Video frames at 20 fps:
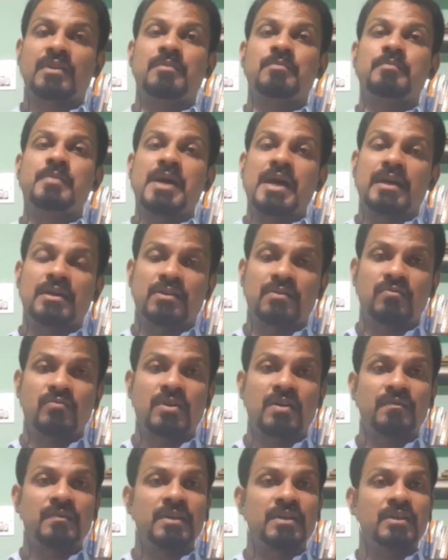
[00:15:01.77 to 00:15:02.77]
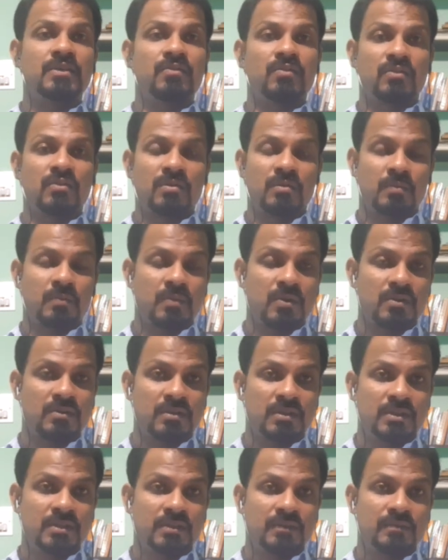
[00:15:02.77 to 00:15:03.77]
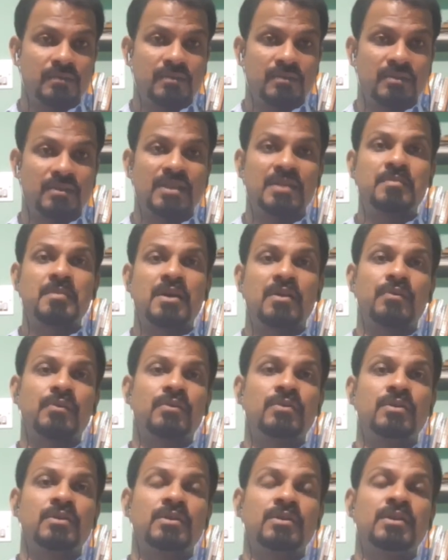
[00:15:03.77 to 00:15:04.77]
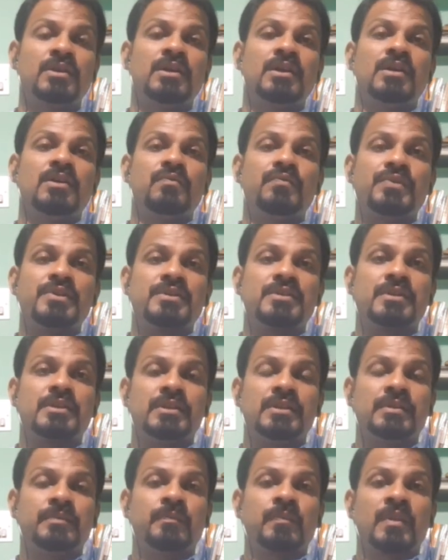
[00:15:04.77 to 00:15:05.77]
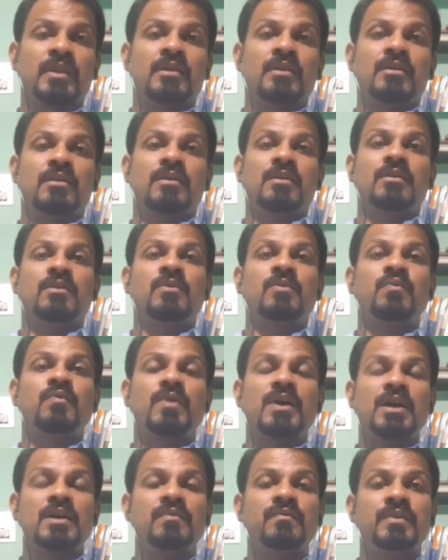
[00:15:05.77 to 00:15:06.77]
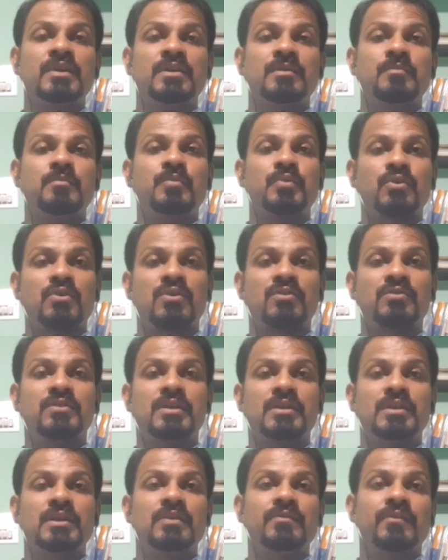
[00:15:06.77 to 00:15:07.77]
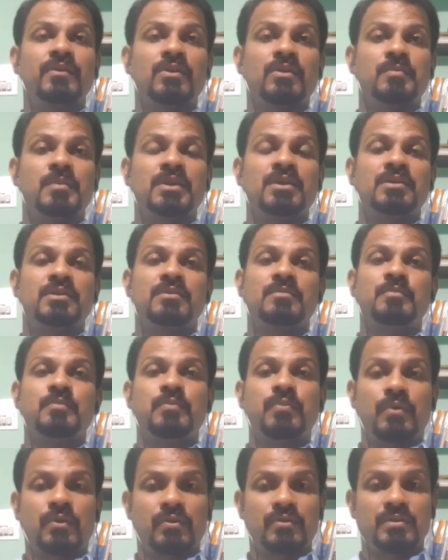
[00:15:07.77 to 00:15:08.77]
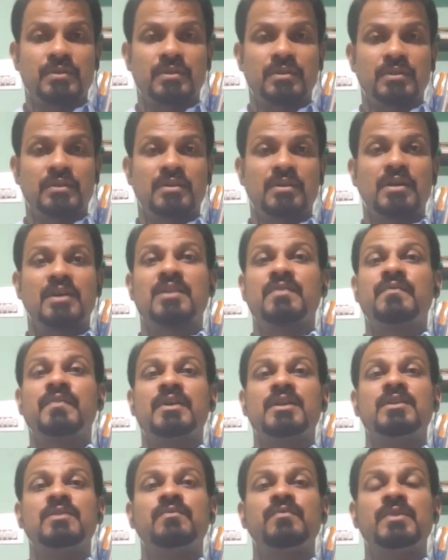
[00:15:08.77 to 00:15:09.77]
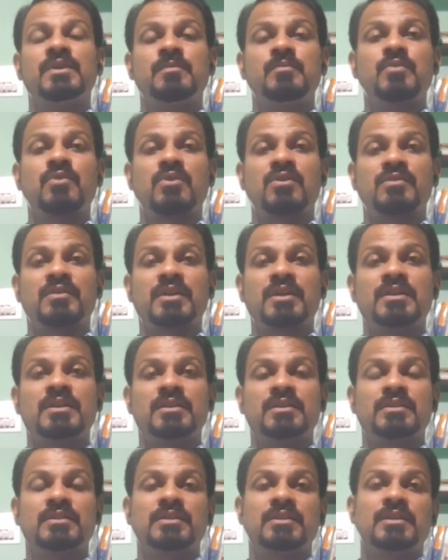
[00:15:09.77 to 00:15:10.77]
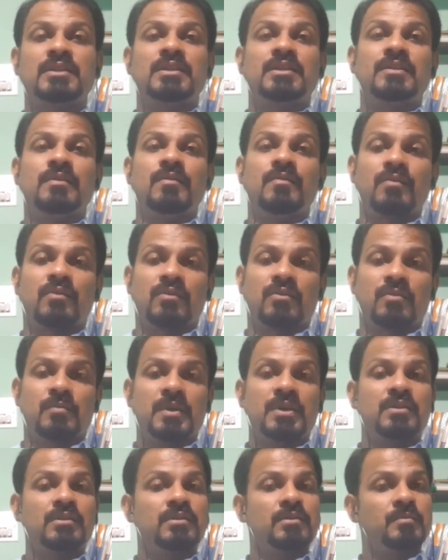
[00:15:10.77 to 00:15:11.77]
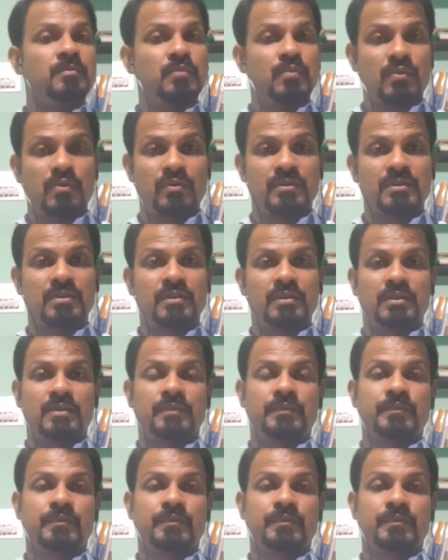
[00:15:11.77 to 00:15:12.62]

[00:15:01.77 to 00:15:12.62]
background of that new economic policy. In that background, we study why we brought that new economic policy, or when we brought that new economic policy,